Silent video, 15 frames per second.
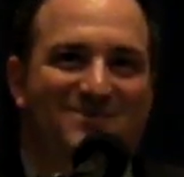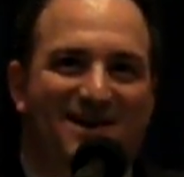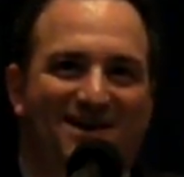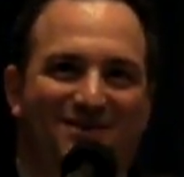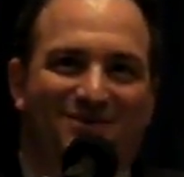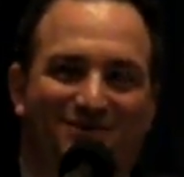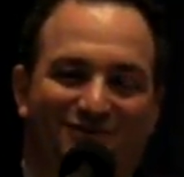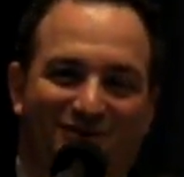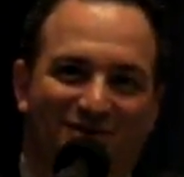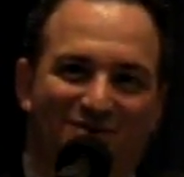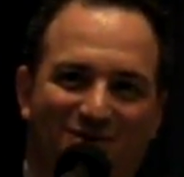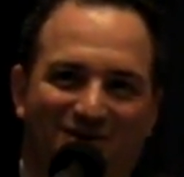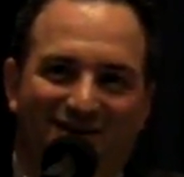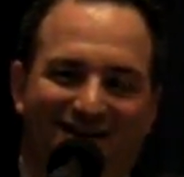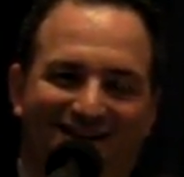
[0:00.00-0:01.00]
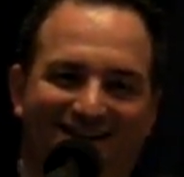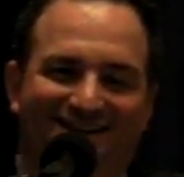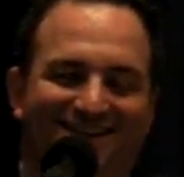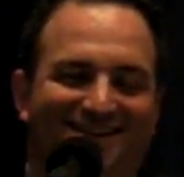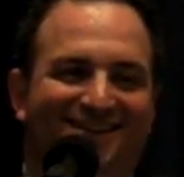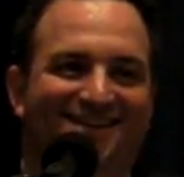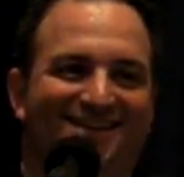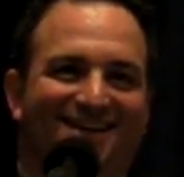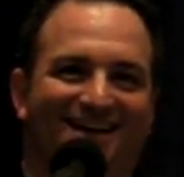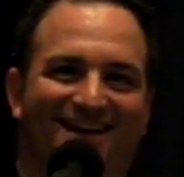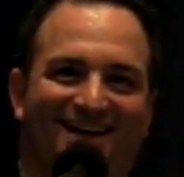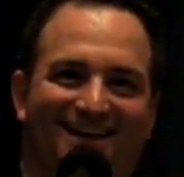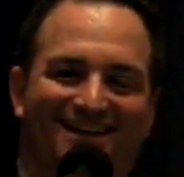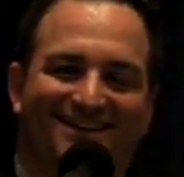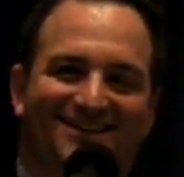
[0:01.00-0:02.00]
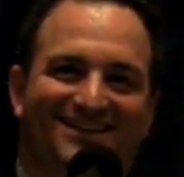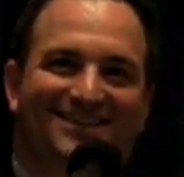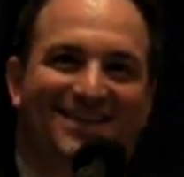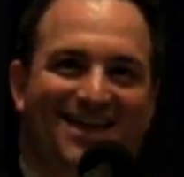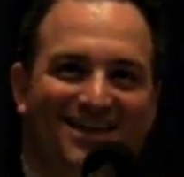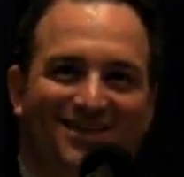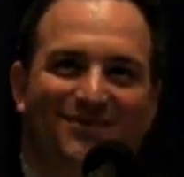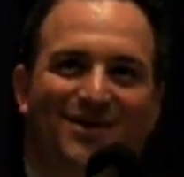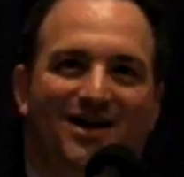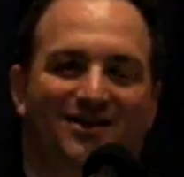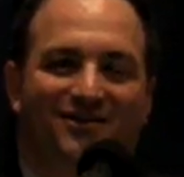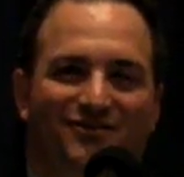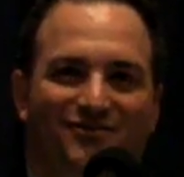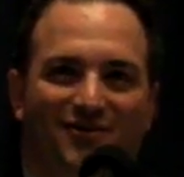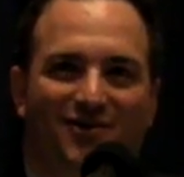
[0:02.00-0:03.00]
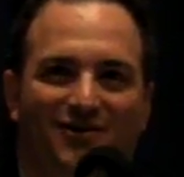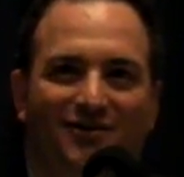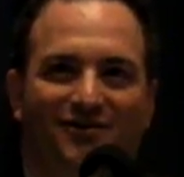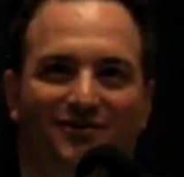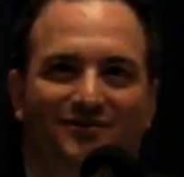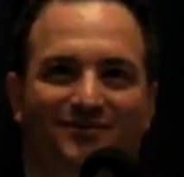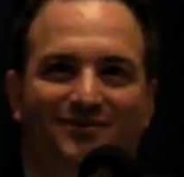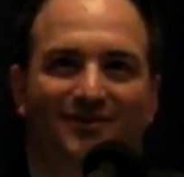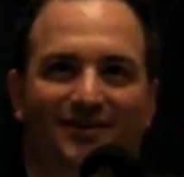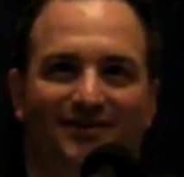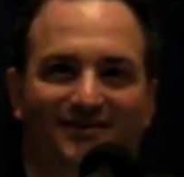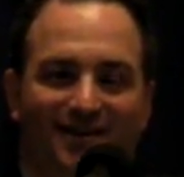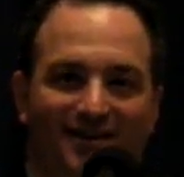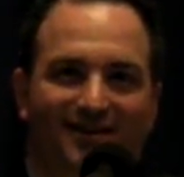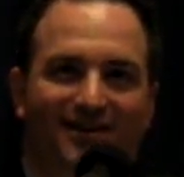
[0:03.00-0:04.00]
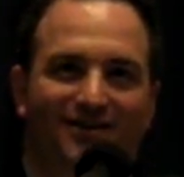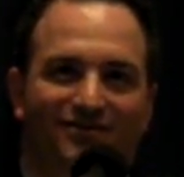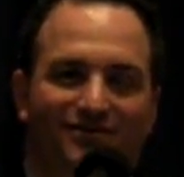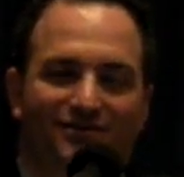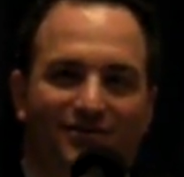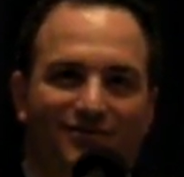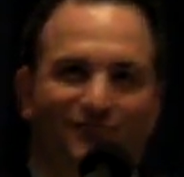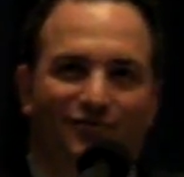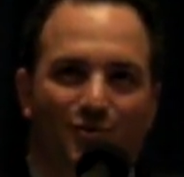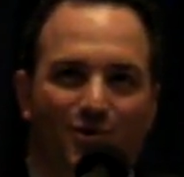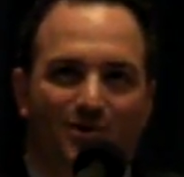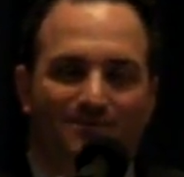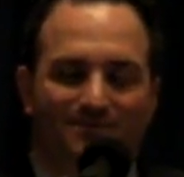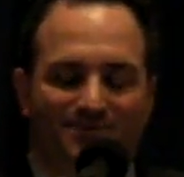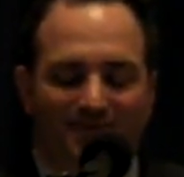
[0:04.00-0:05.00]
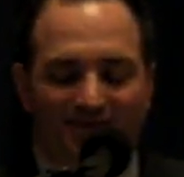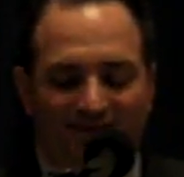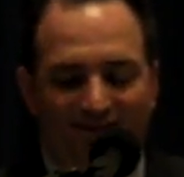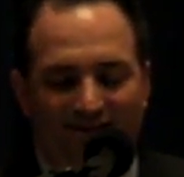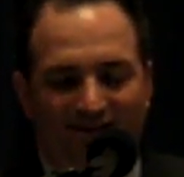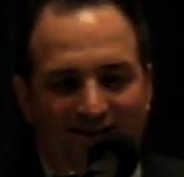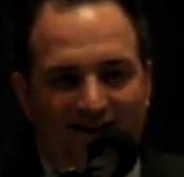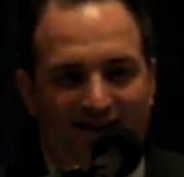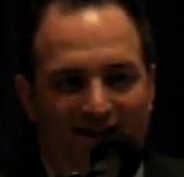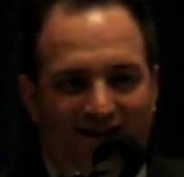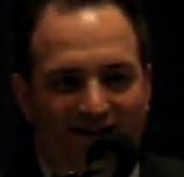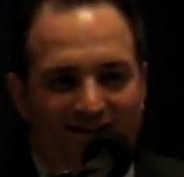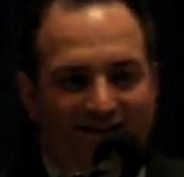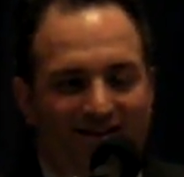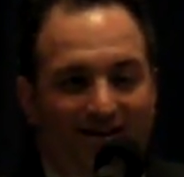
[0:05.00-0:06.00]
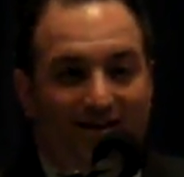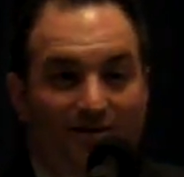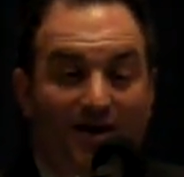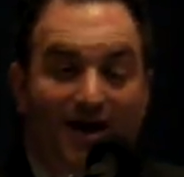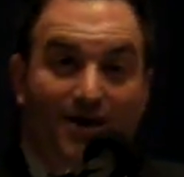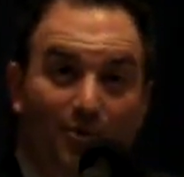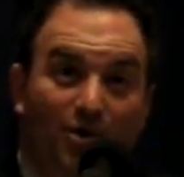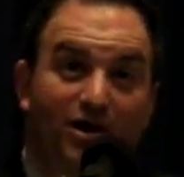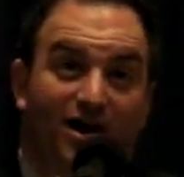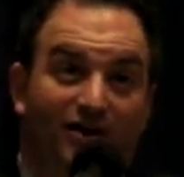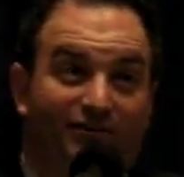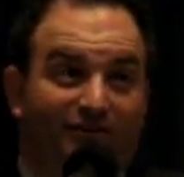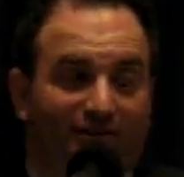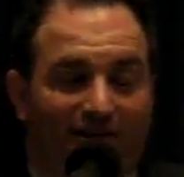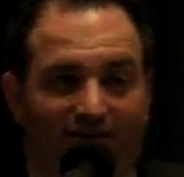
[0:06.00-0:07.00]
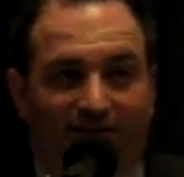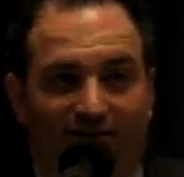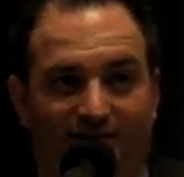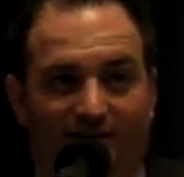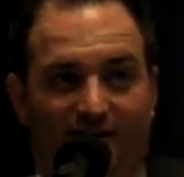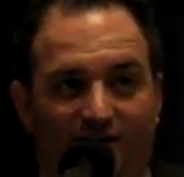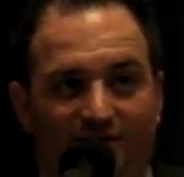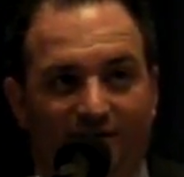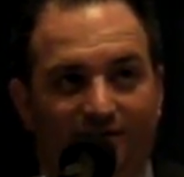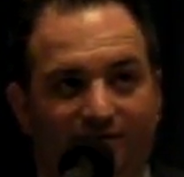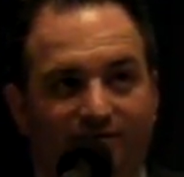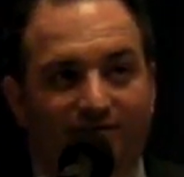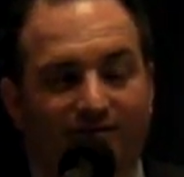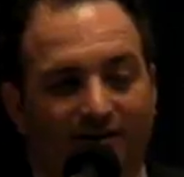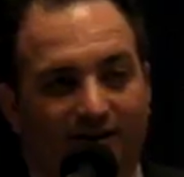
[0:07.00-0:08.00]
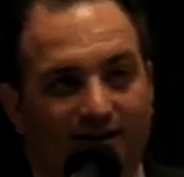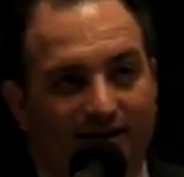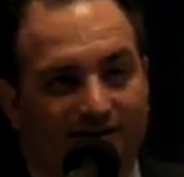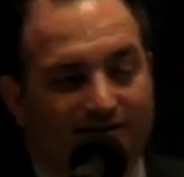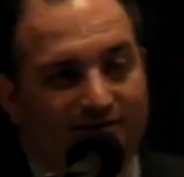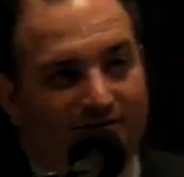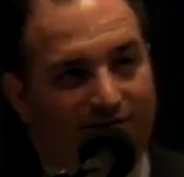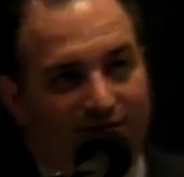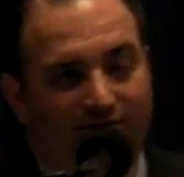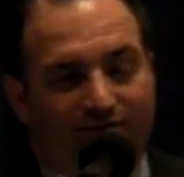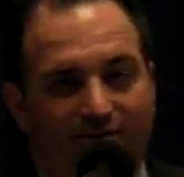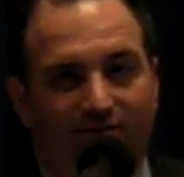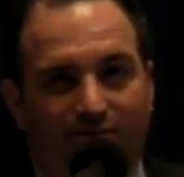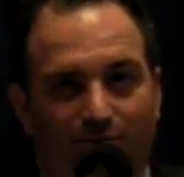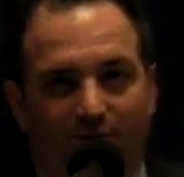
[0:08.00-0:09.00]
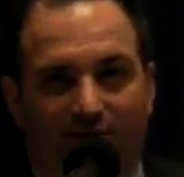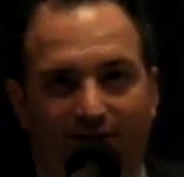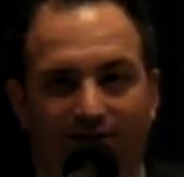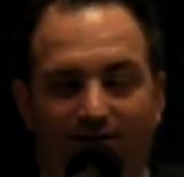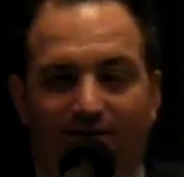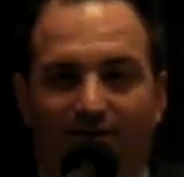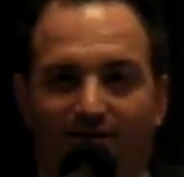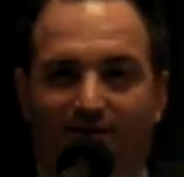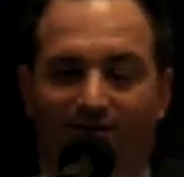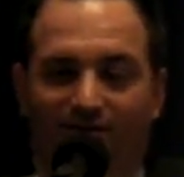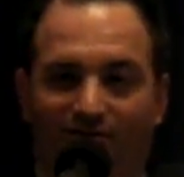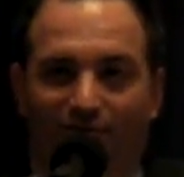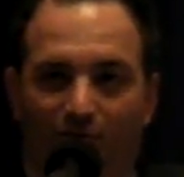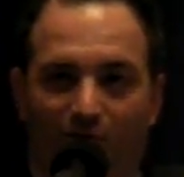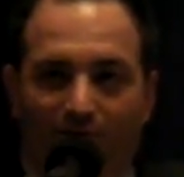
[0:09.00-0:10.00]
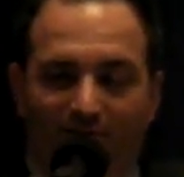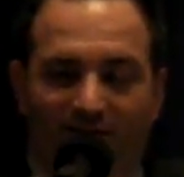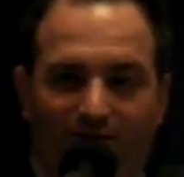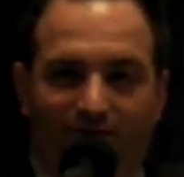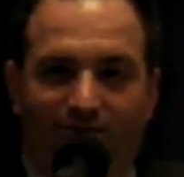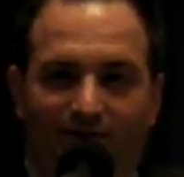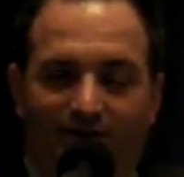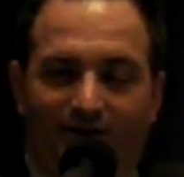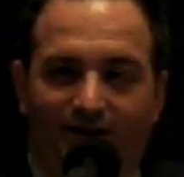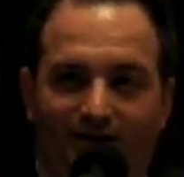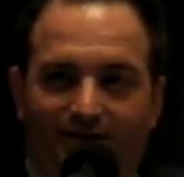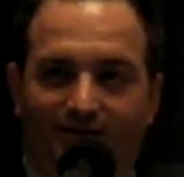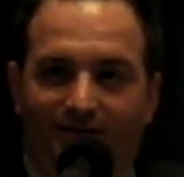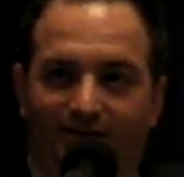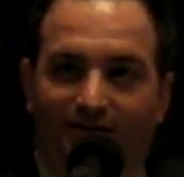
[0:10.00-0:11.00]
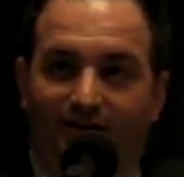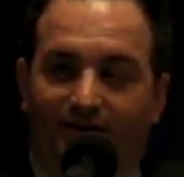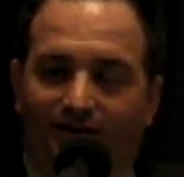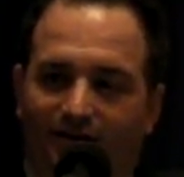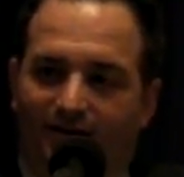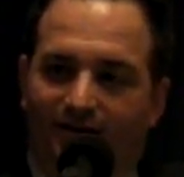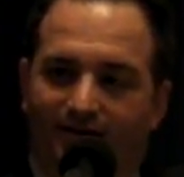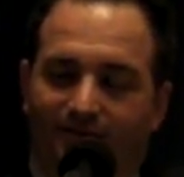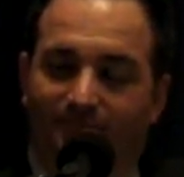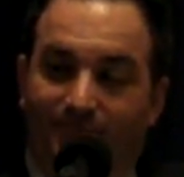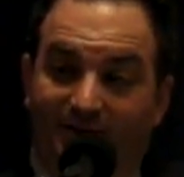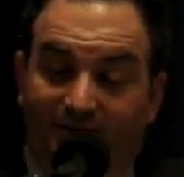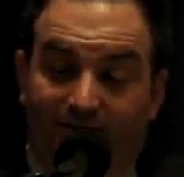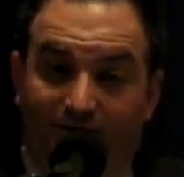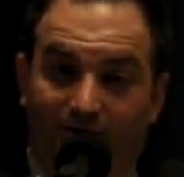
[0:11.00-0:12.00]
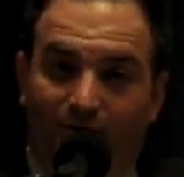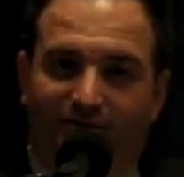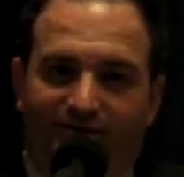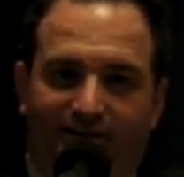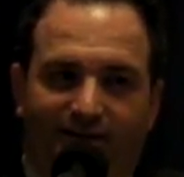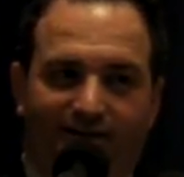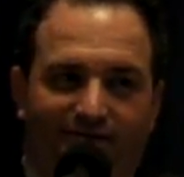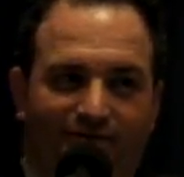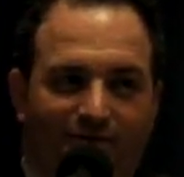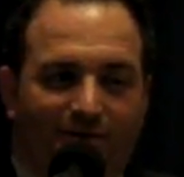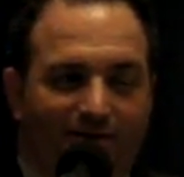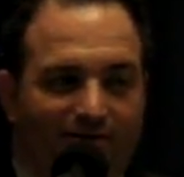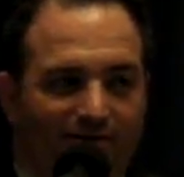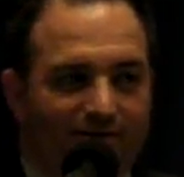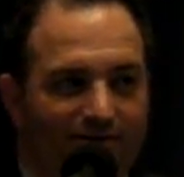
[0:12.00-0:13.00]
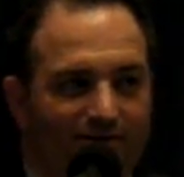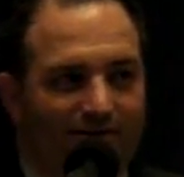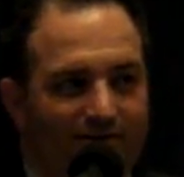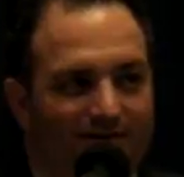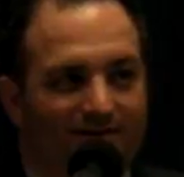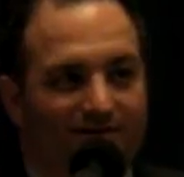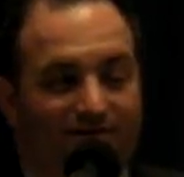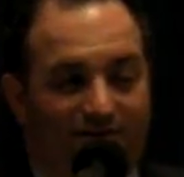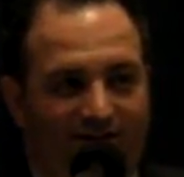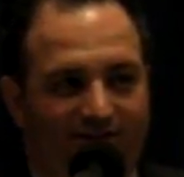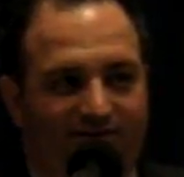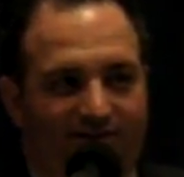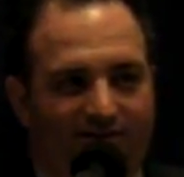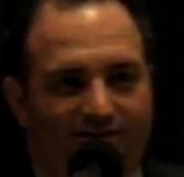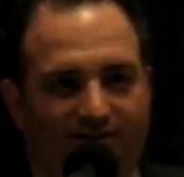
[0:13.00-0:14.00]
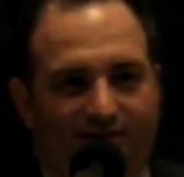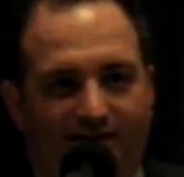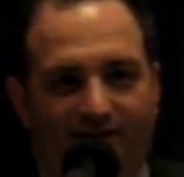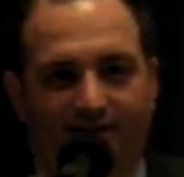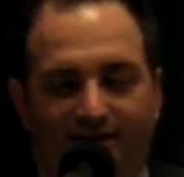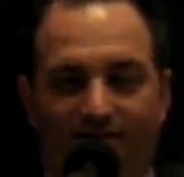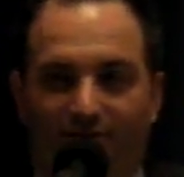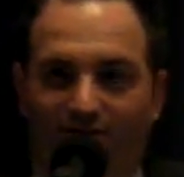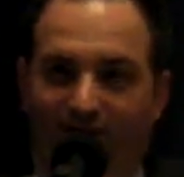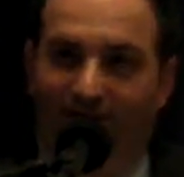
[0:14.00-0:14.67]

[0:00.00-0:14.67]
the back, still working. Thank you, Alex, for all your dedication to the forum. I would also like to acknowledge, just this week, the forum has picked a new executive director. She is here tonight. You'll